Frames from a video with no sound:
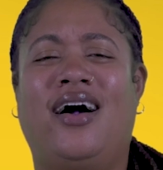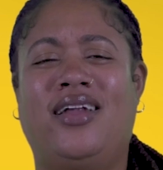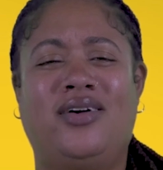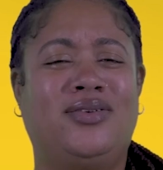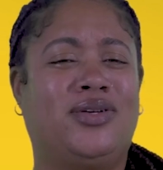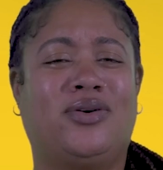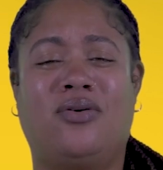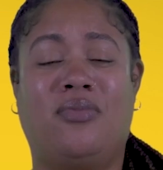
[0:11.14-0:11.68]
I
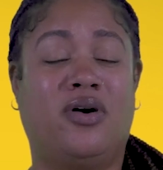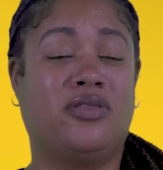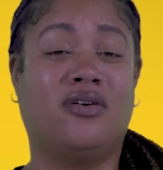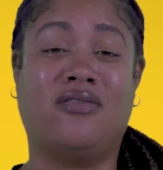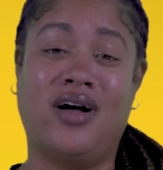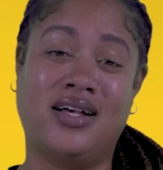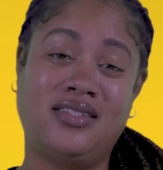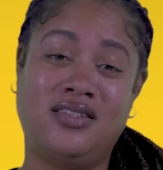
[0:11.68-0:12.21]
don't know about
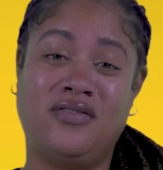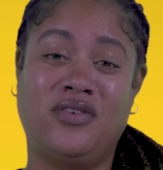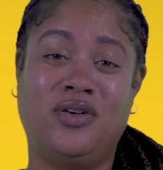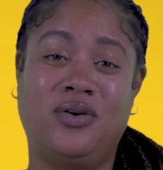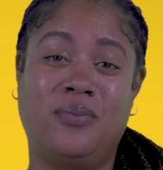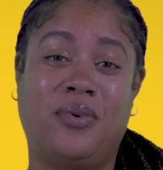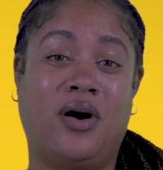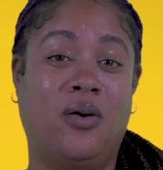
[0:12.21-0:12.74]
the rest of
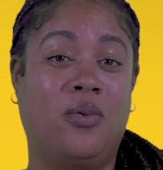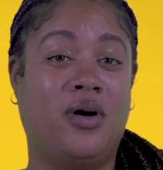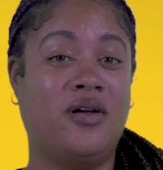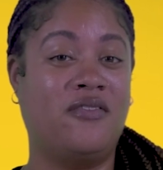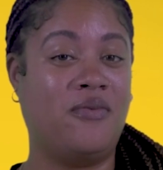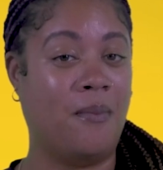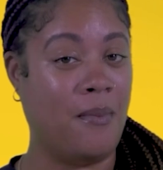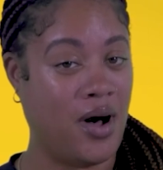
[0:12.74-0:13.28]
you, but one
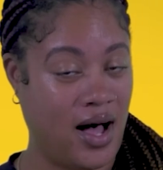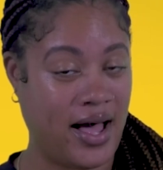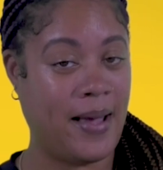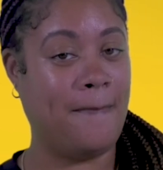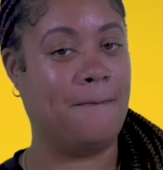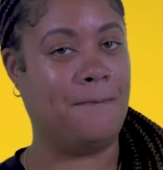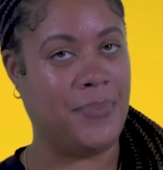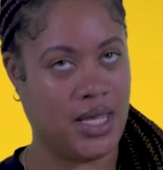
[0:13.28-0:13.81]
of
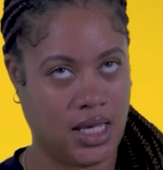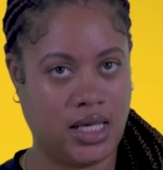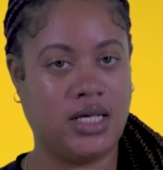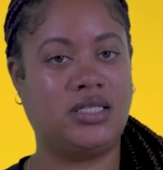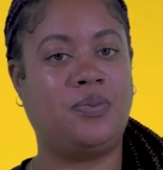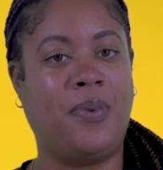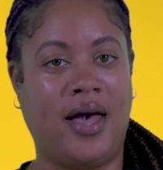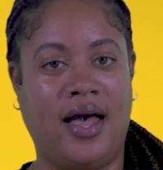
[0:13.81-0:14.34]
my
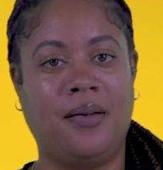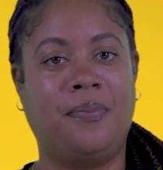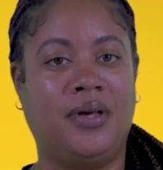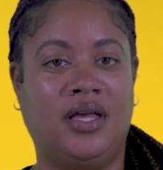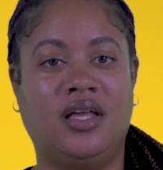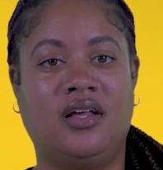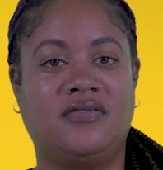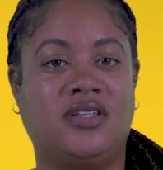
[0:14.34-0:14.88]
biggest pet
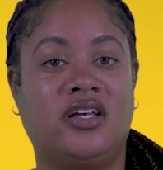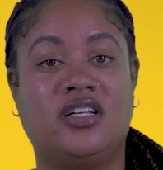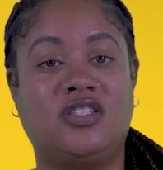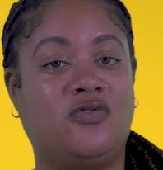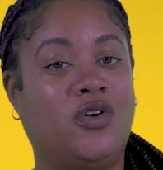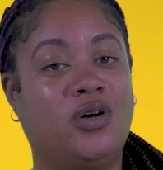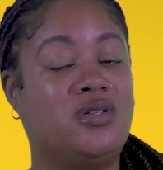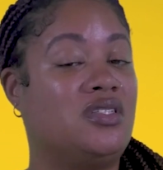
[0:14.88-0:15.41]
peeves
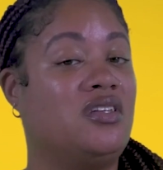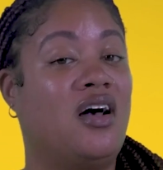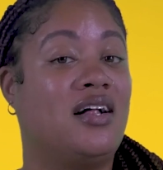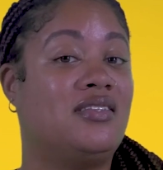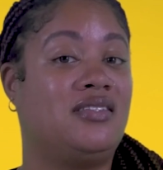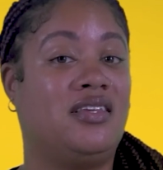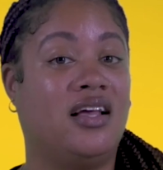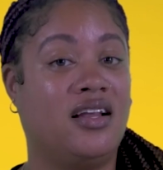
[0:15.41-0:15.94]
is folks
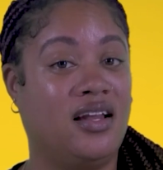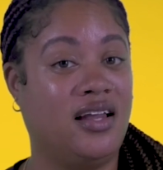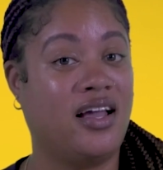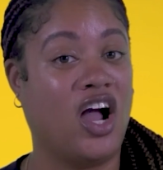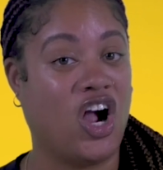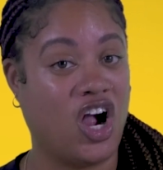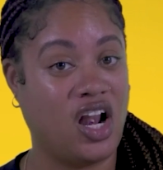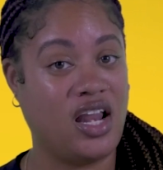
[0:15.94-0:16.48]
not
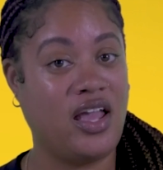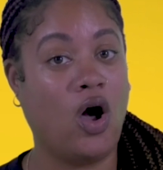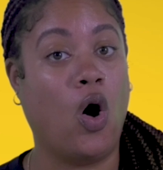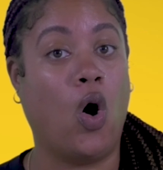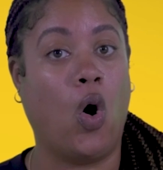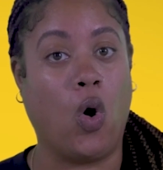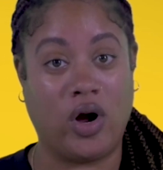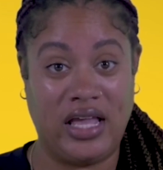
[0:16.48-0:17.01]
signaling early
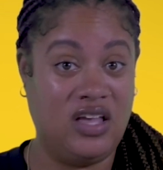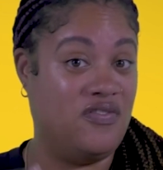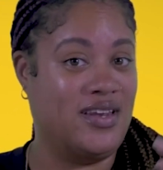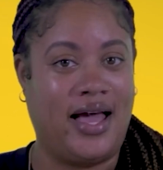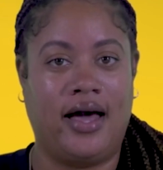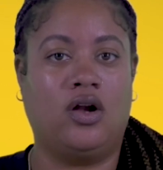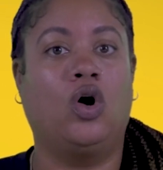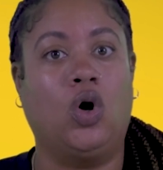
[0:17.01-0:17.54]
or
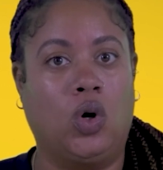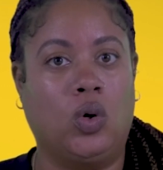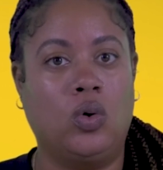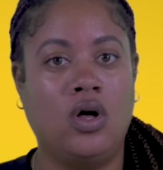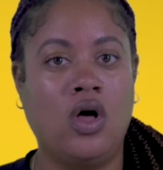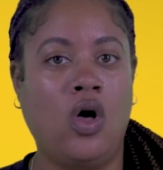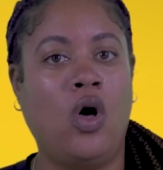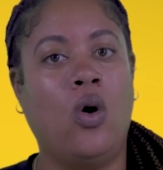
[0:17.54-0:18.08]
even at
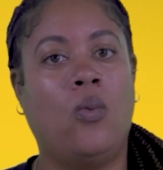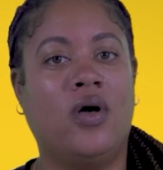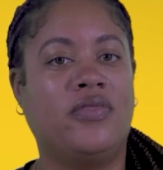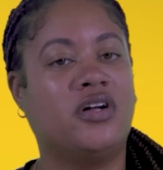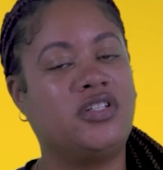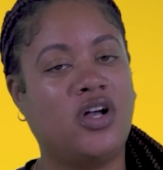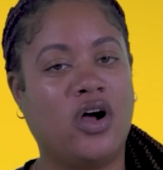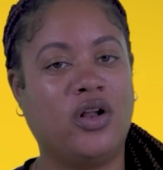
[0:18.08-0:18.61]
all
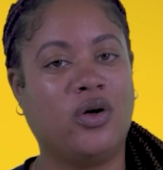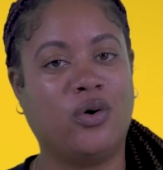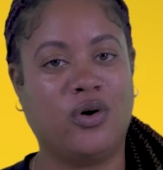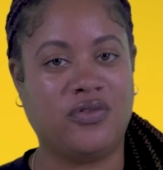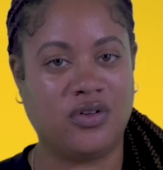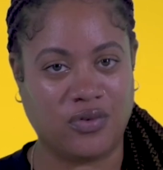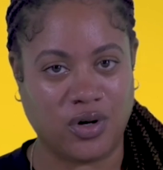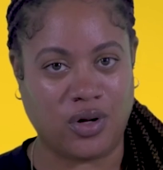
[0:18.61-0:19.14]
when they're turning
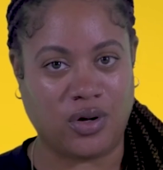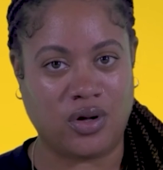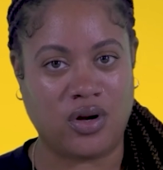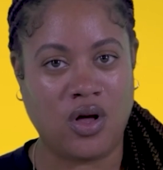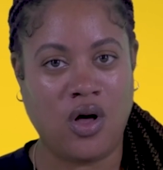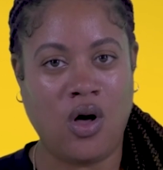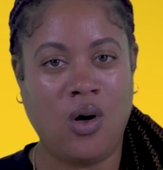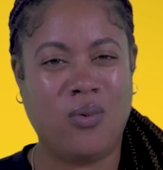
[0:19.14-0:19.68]
off the
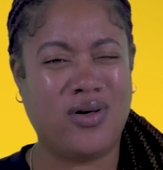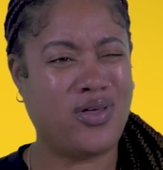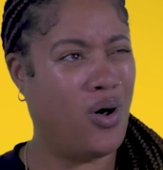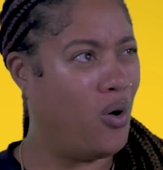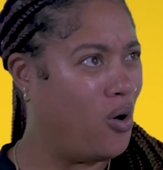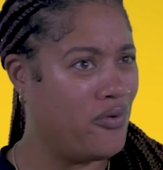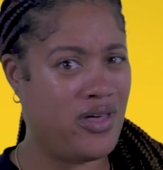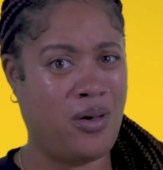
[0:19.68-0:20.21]
road.
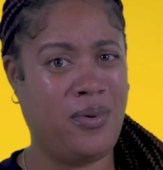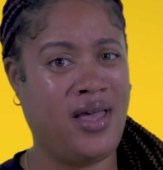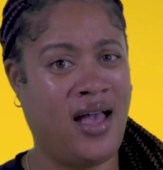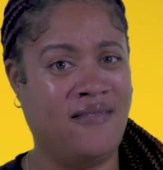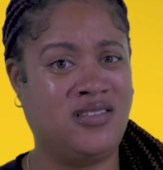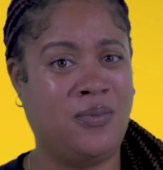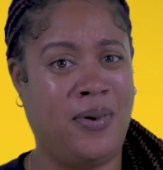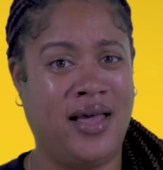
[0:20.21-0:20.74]
With all that we
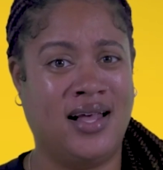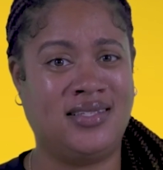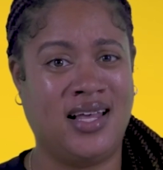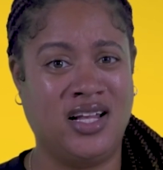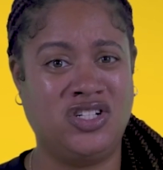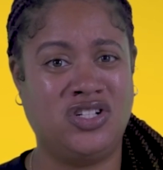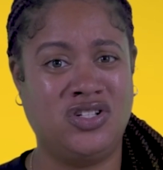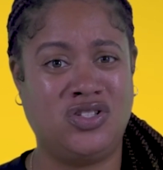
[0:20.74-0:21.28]
have to pay
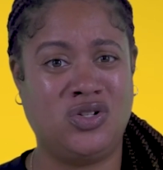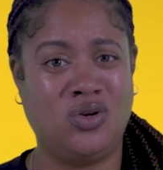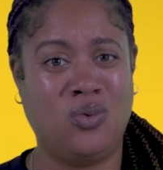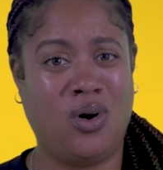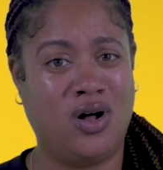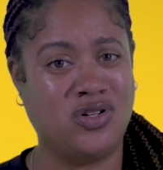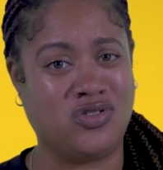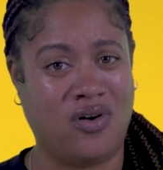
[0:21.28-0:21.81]
attention to
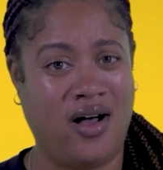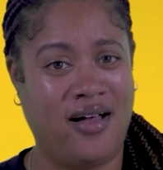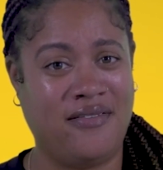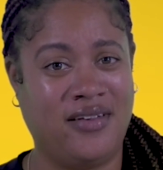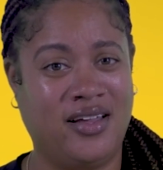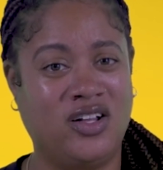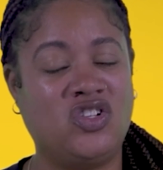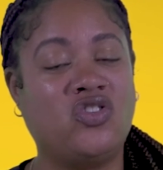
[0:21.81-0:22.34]
while
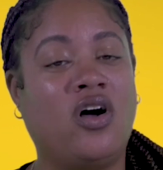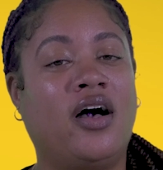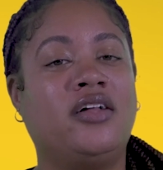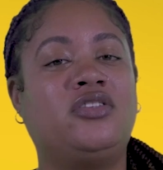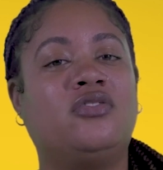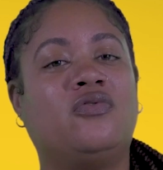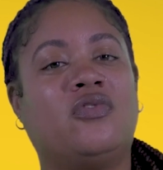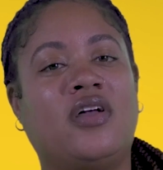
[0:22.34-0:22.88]
driving,
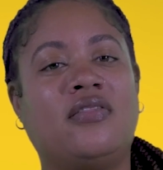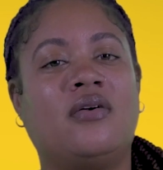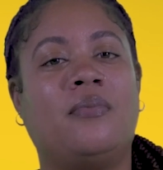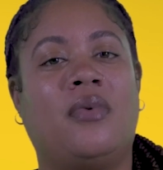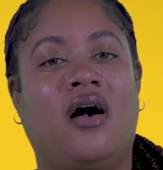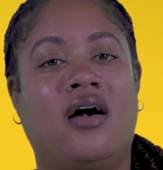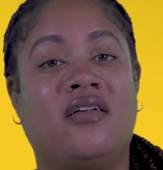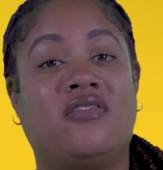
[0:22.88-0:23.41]
trying to read the
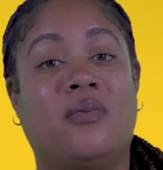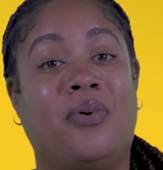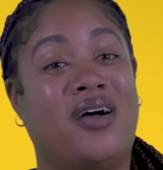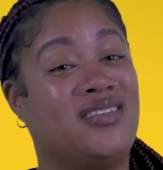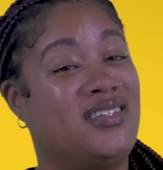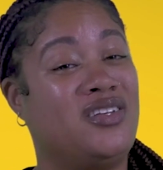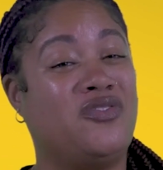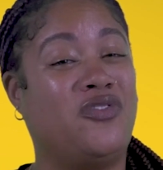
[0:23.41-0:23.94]
mind of the
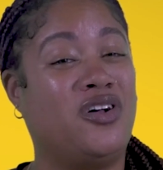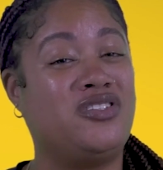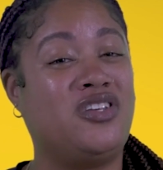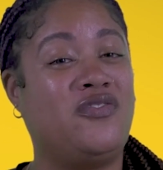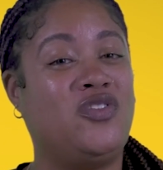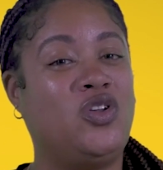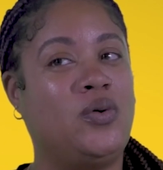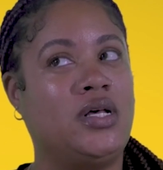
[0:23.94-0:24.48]
person in front
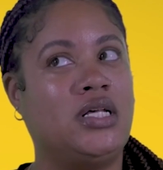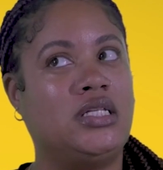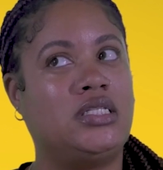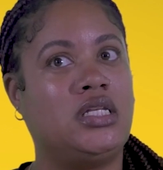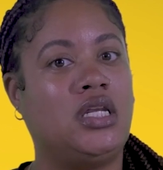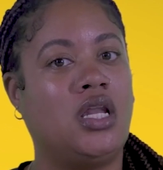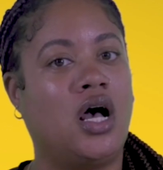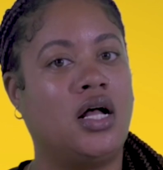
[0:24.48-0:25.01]
of you
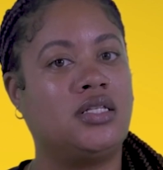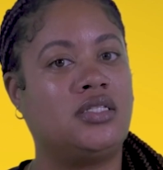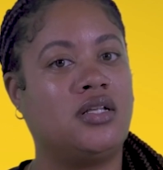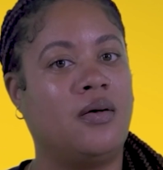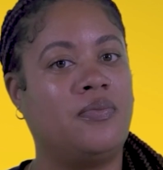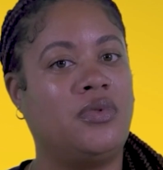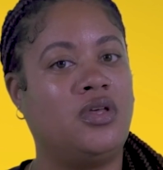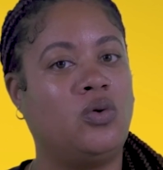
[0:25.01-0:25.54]
is not
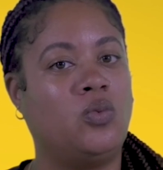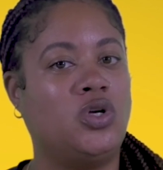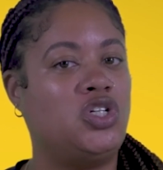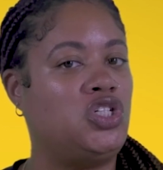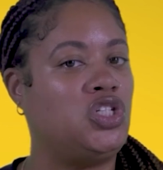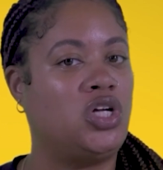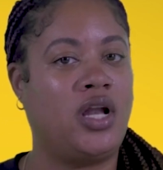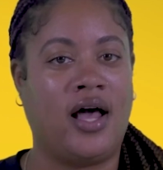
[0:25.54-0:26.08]
something
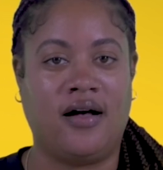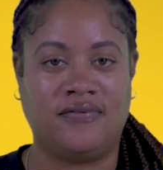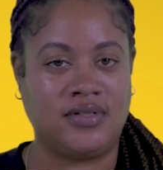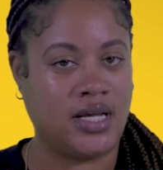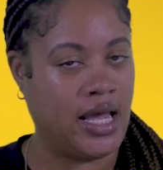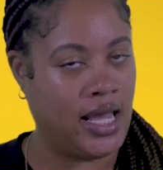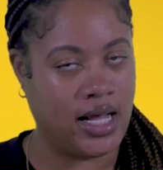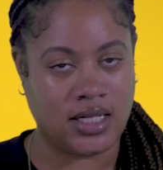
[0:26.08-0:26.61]
we should have
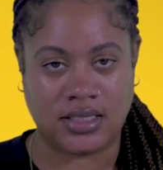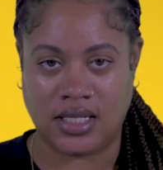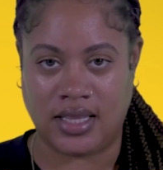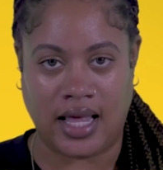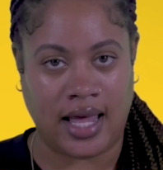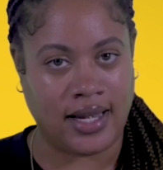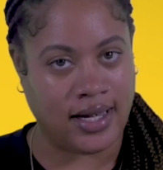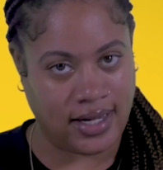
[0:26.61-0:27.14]
to add to
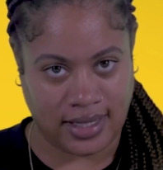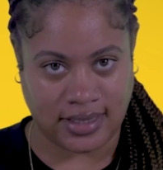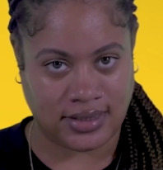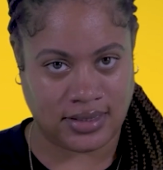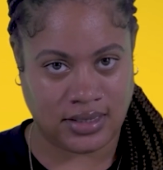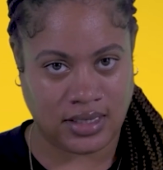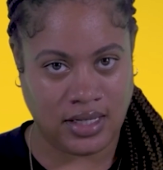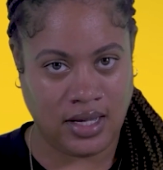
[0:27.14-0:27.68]
that
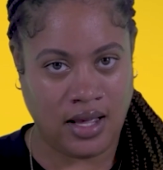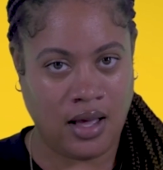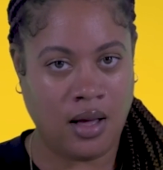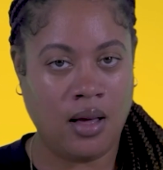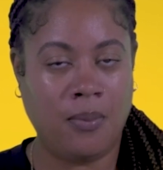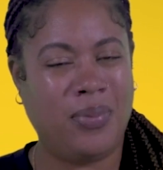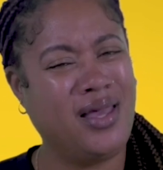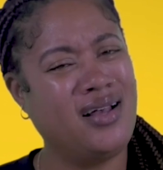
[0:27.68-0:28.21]
list.
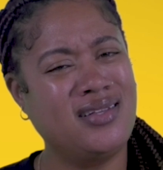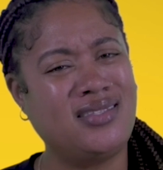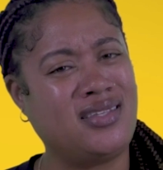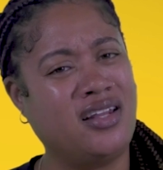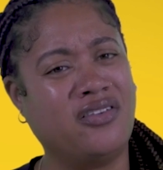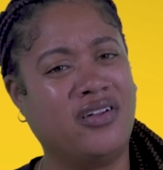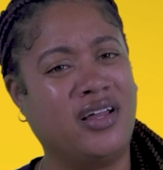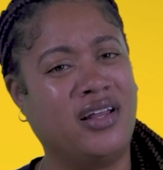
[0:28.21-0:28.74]
Be
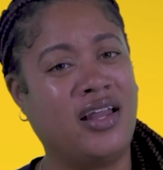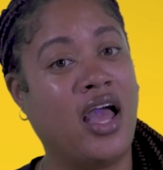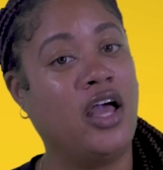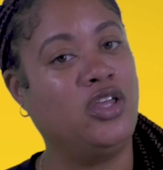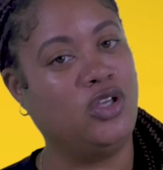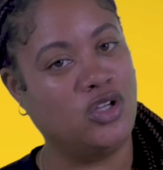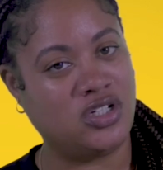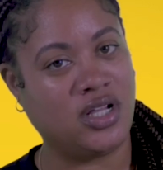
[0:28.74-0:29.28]
considerate,
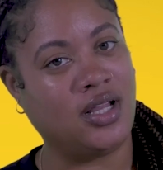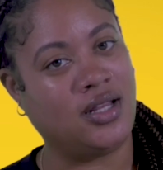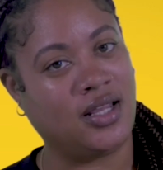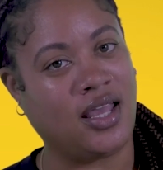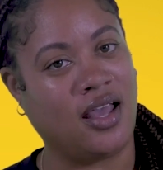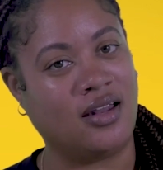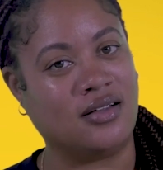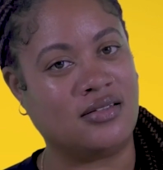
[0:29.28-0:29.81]
use your
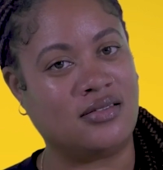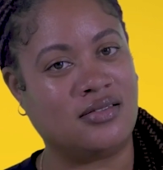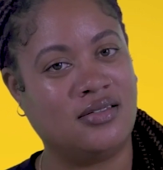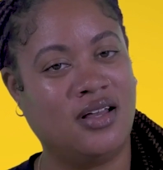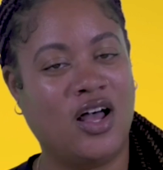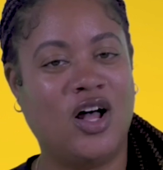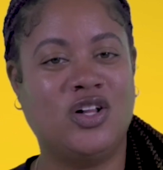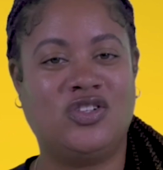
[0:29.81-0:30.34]
indicators.
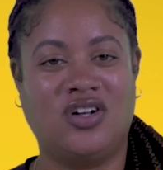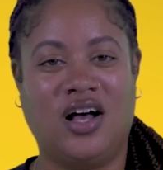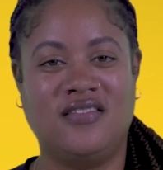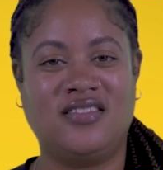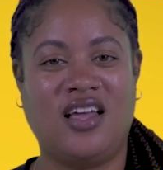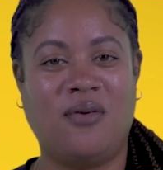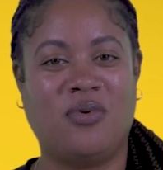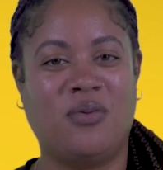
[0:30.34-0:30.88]

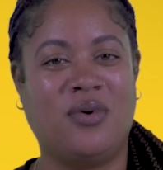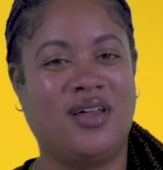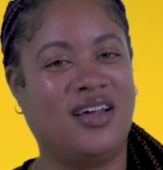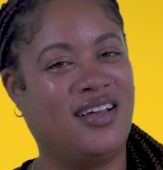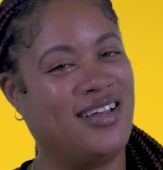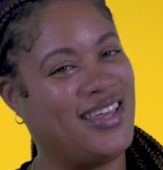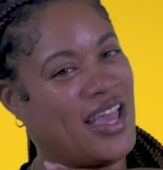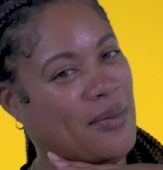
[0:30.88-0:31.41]
Drive safe,
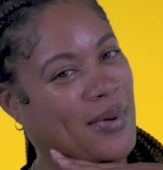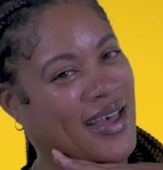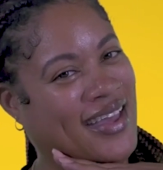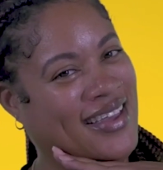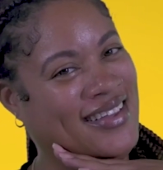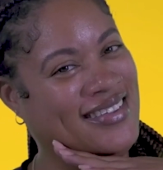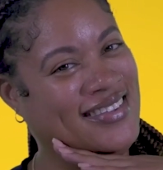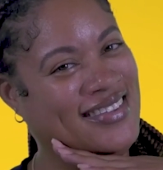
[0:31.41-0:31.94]
Bermuda. Okay, bye.